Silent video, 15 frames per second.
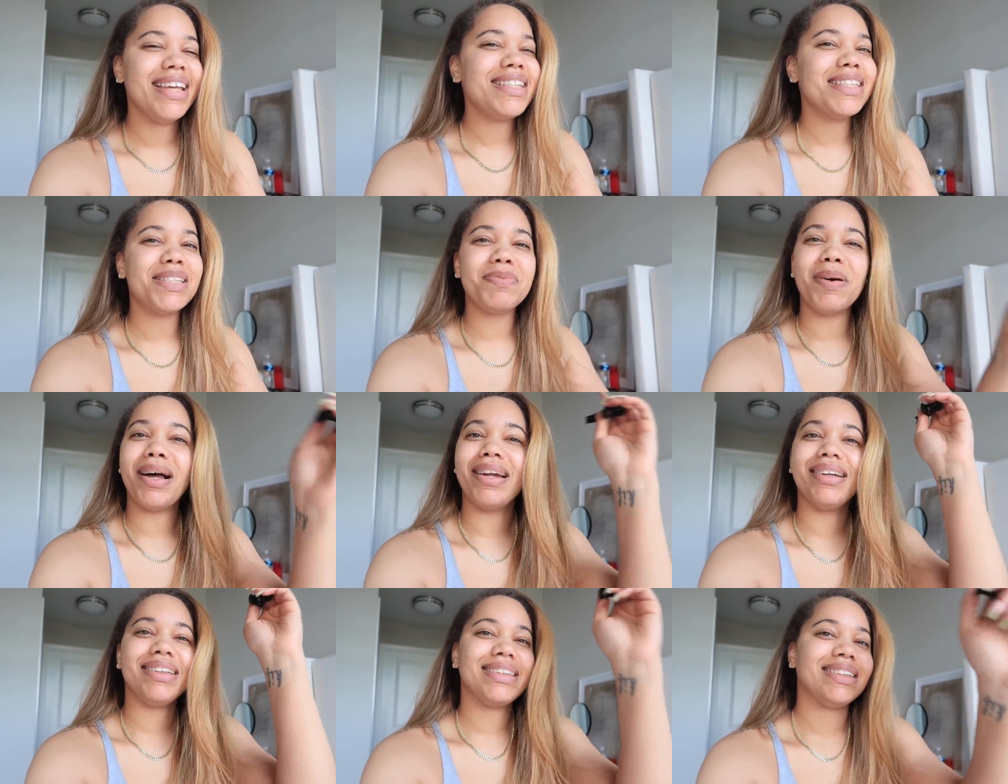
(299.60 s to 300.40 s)
this is
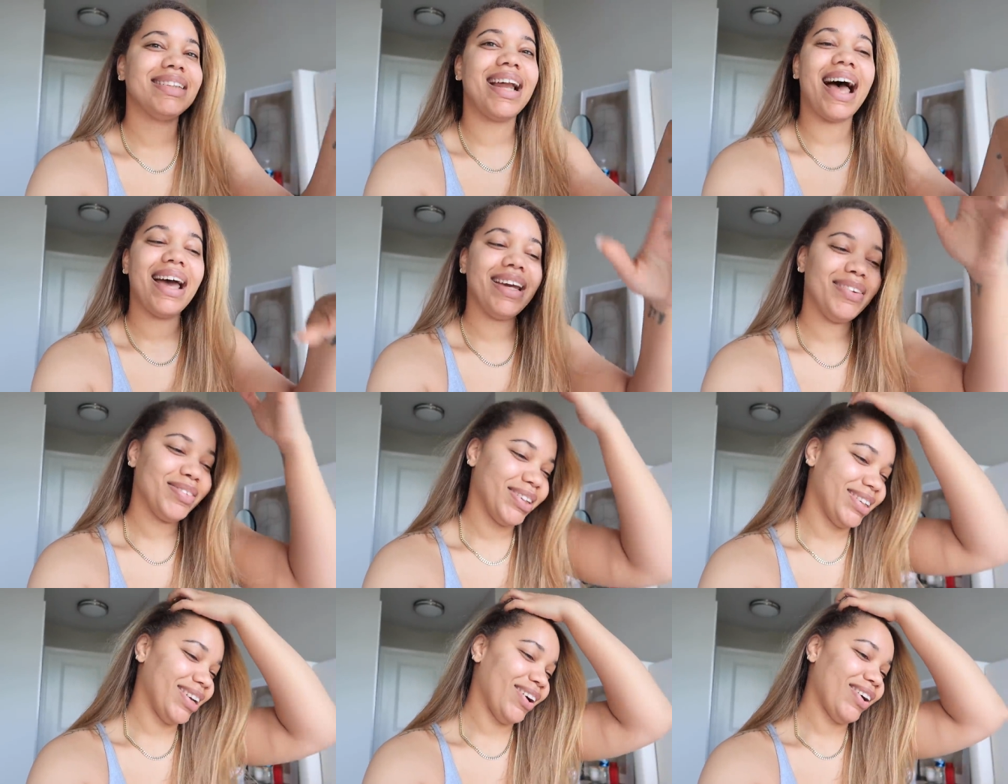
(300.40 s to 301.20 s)
probably just not
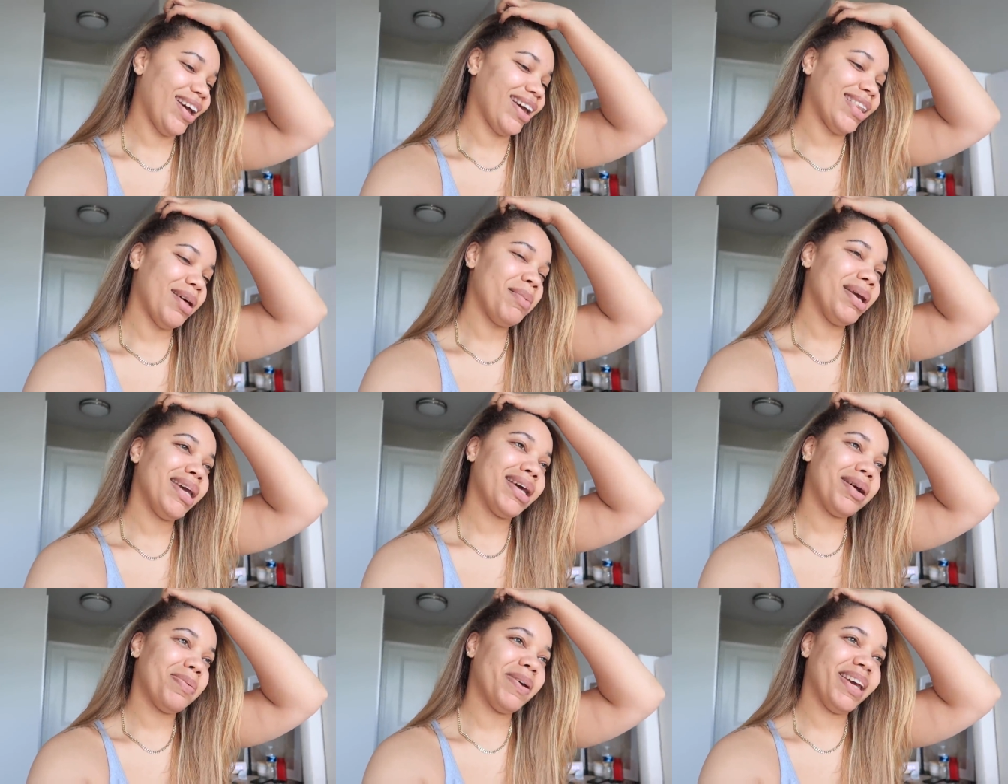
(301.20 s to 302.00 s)
even okay let me
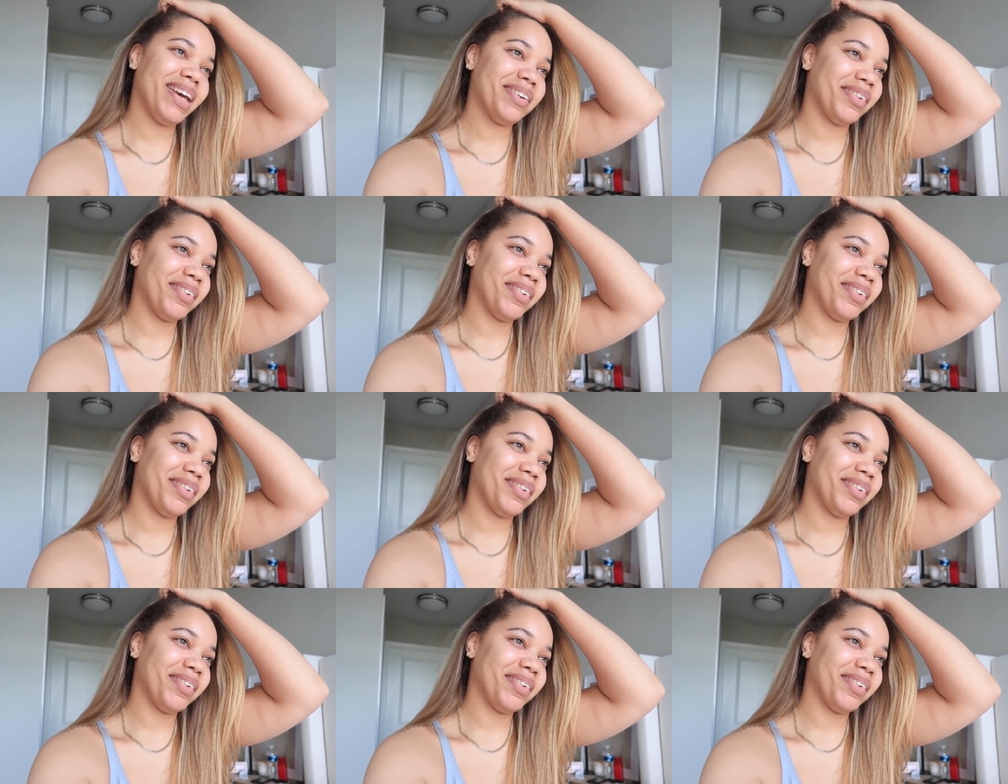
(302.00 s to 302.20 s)
get up and get